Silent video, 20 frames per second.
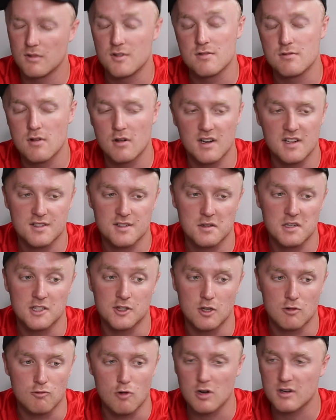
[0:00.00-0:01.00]
not necessarily
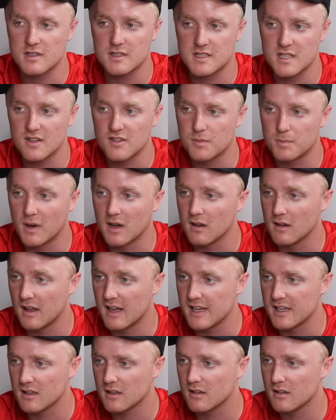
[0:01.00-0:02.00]
derogative, but
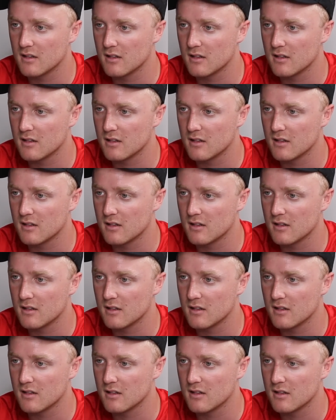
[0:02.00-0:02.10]
like